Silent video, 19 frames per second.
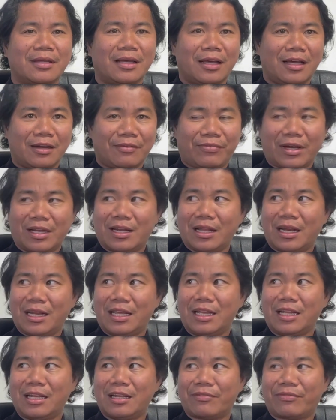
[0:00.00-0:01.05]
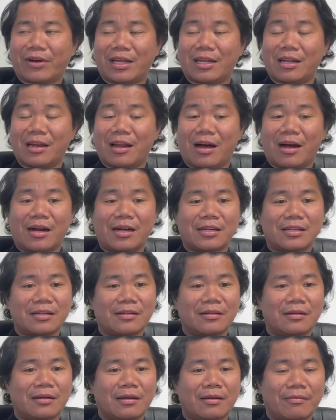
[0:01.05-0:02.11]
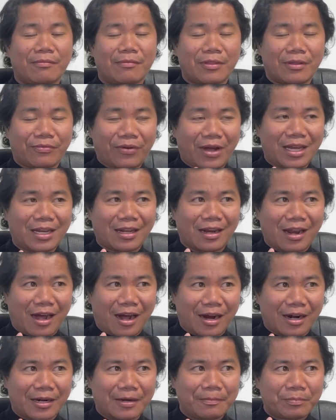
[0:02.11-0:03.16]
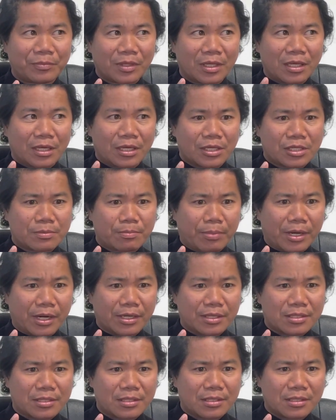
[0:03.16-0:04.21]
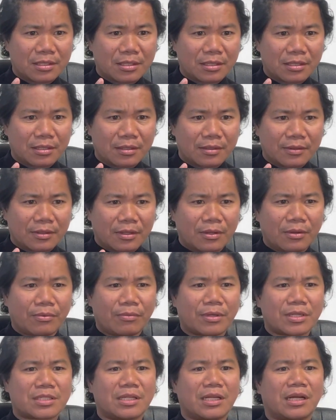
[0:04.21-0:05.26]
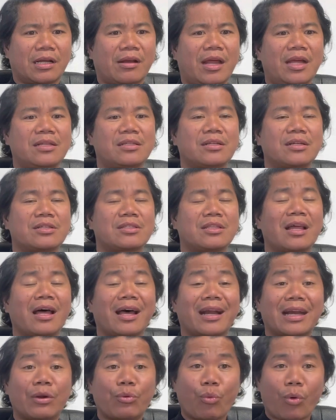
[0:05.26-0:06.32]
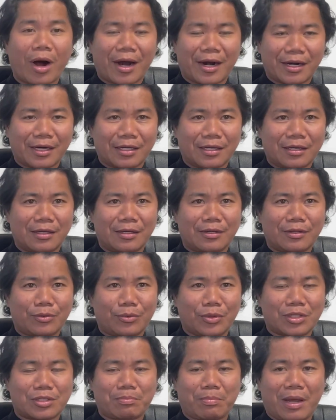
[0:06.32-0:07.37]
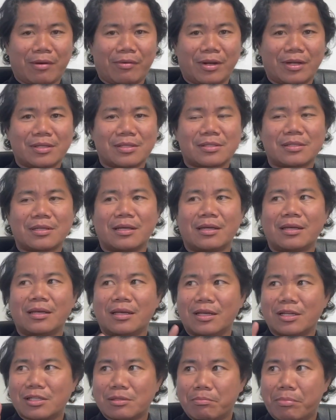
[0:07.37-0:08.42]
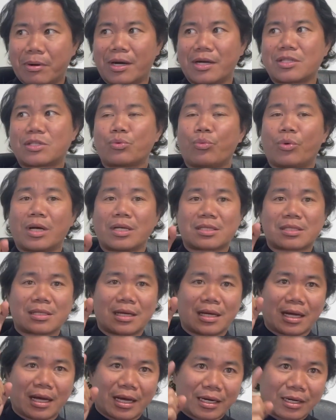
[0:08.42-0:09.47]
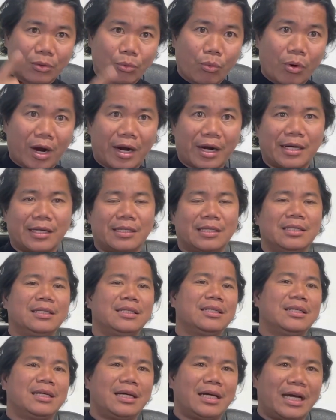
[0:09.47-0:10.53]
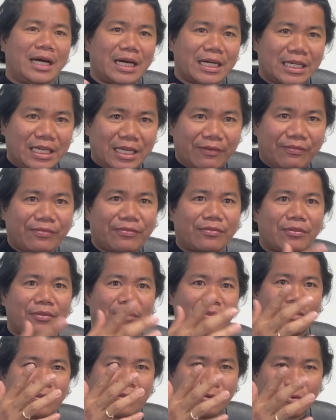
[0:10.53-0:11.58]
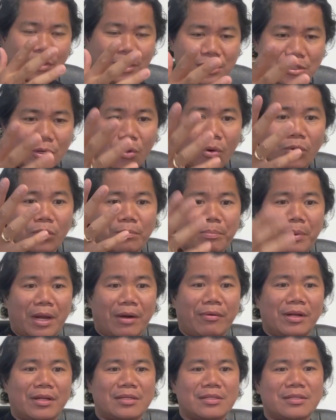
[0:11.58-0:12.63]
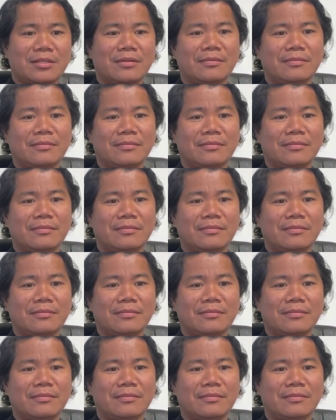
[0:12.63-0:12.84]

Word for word: And finally, the final art, the final R, his birth was the greatest reward to his parents. His birth was a reward, a gift to his old parents